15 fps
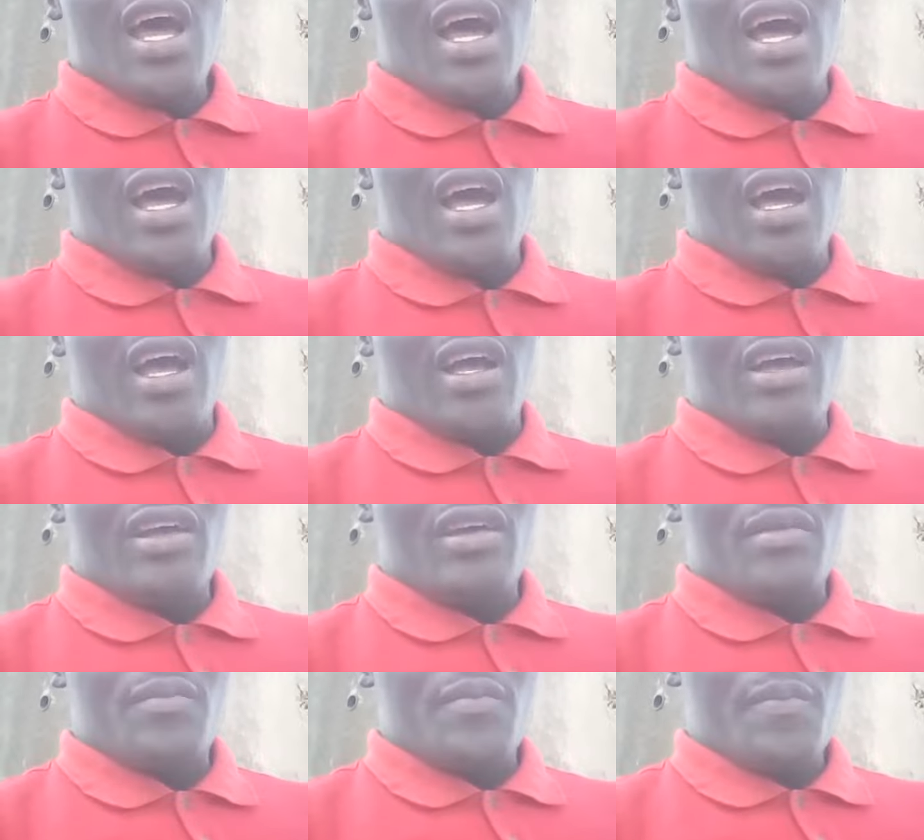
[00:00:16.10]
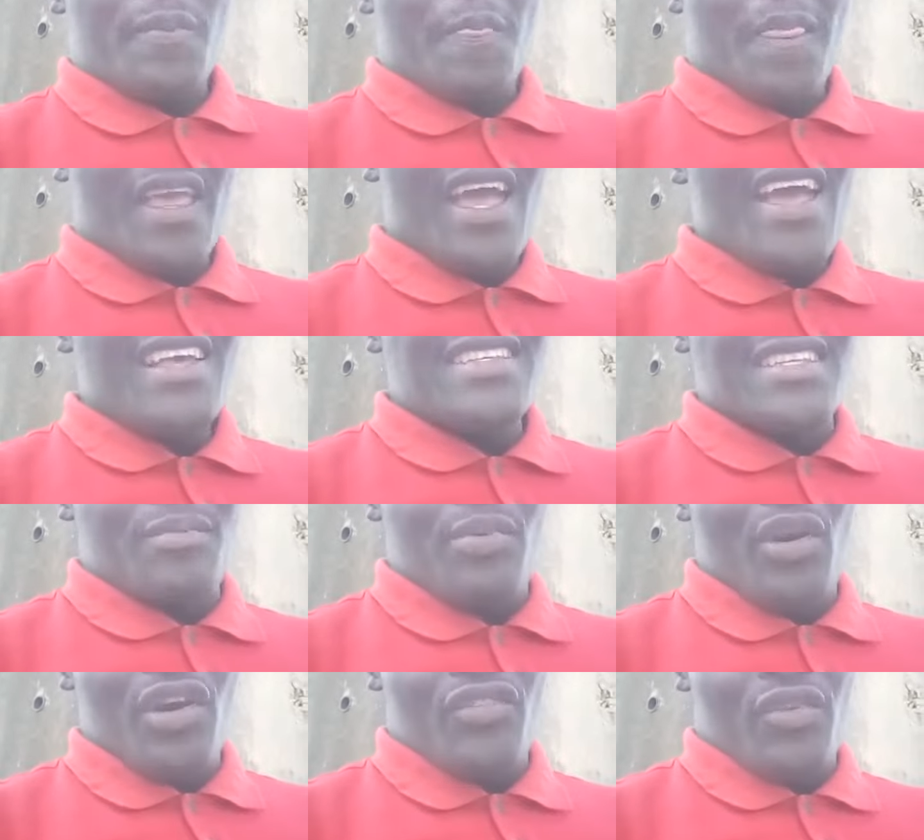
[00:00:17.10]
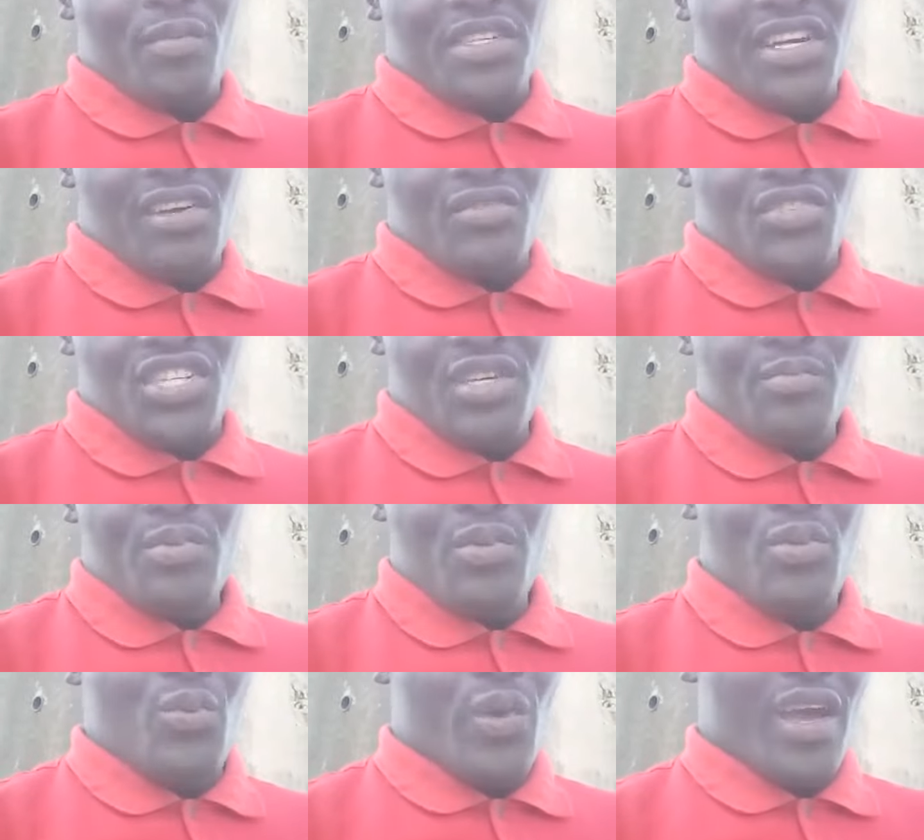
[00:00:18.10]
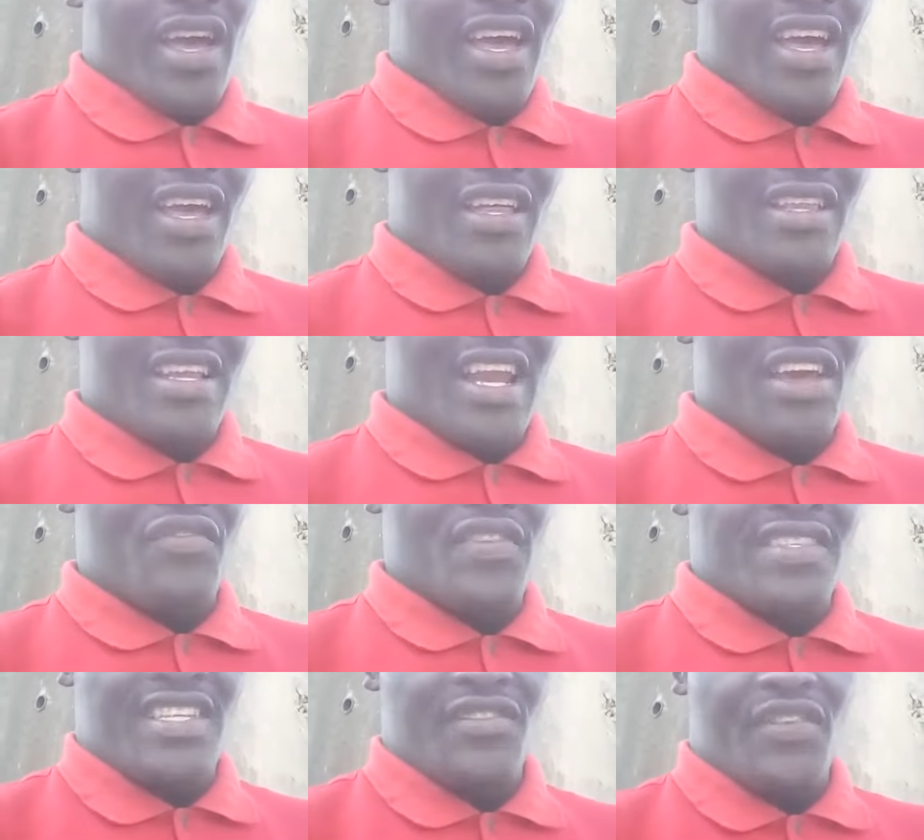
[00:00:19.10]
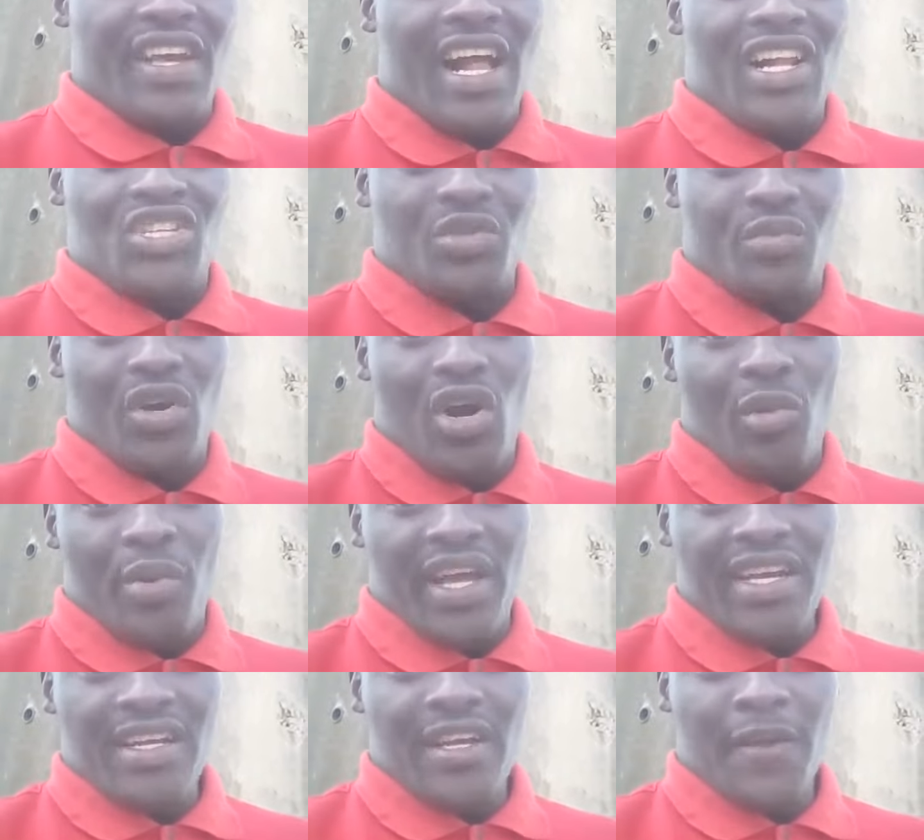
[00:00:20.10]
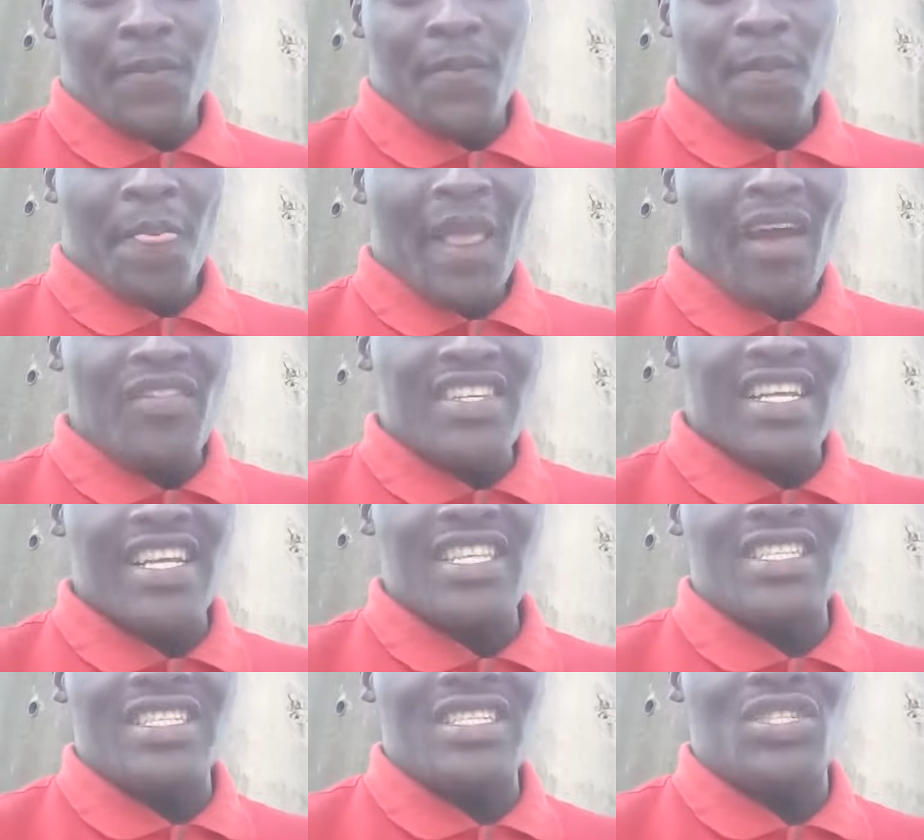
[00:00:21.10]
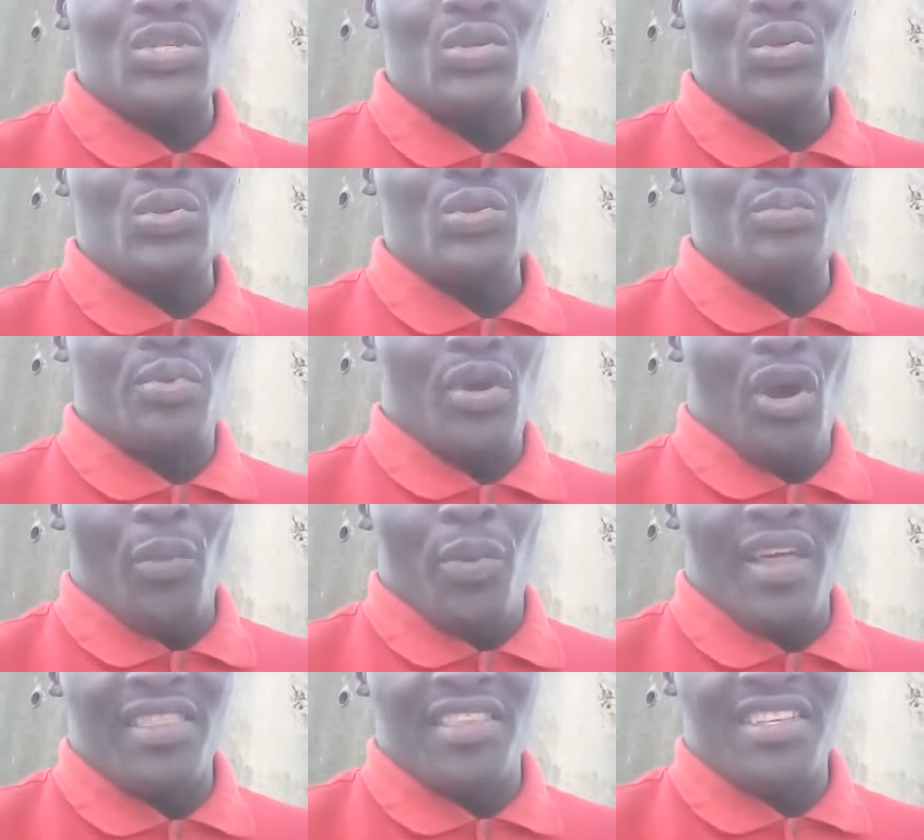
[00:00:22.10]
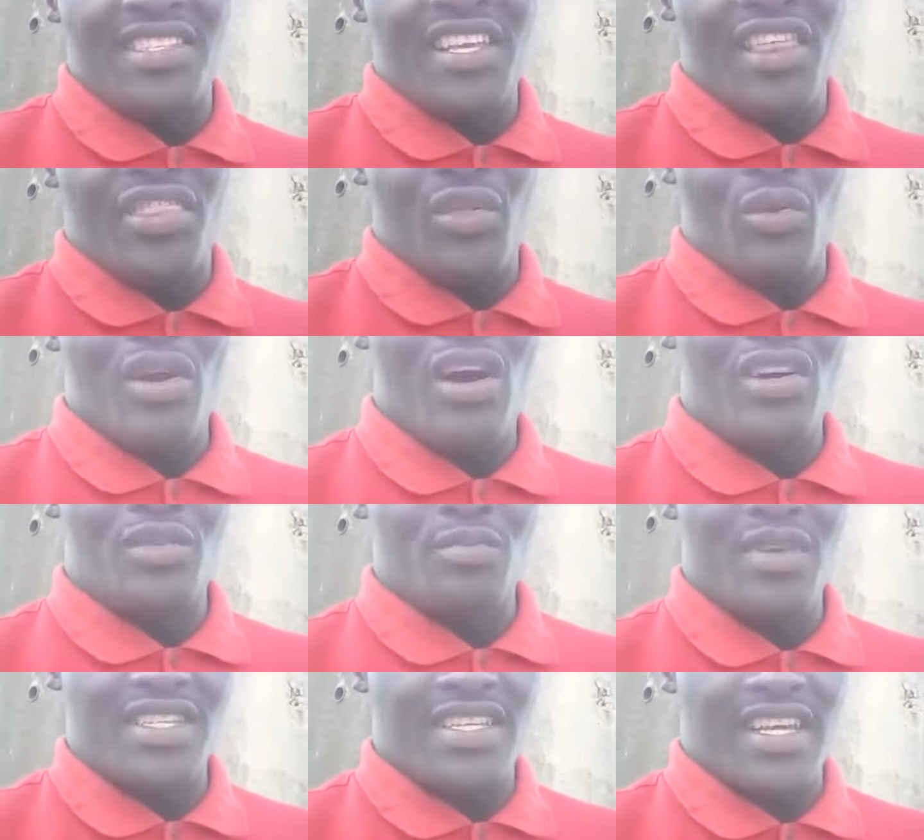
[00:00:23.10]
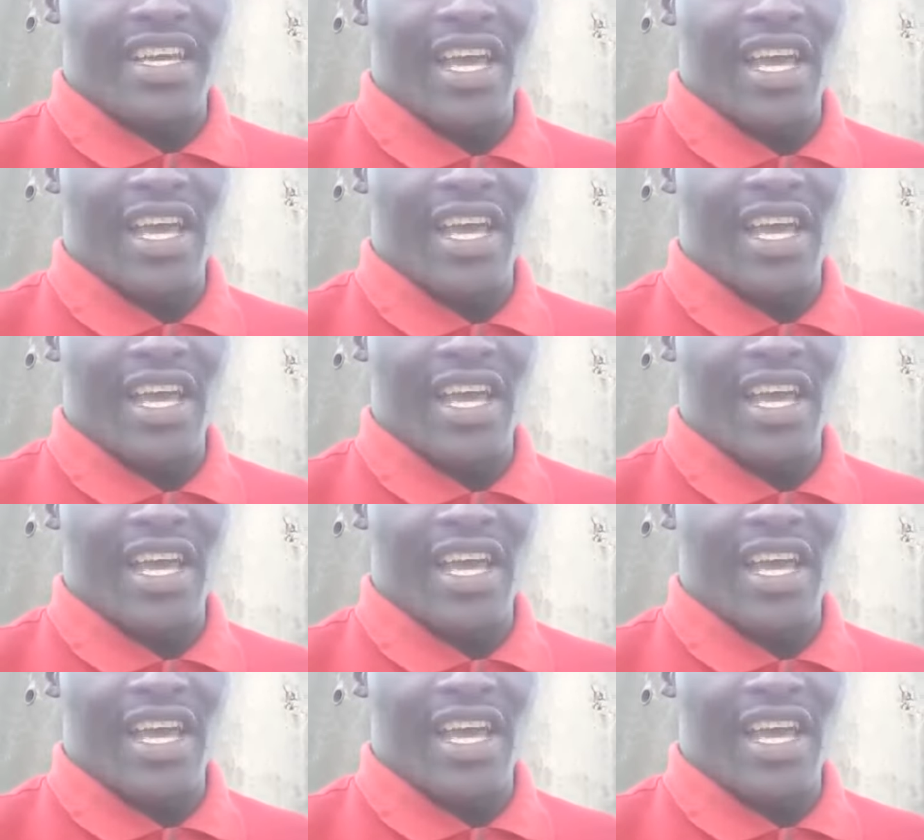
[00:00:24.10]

Uh, as the boy from a township where life is difficult to be open, I've decided to be open this year throughout Mr.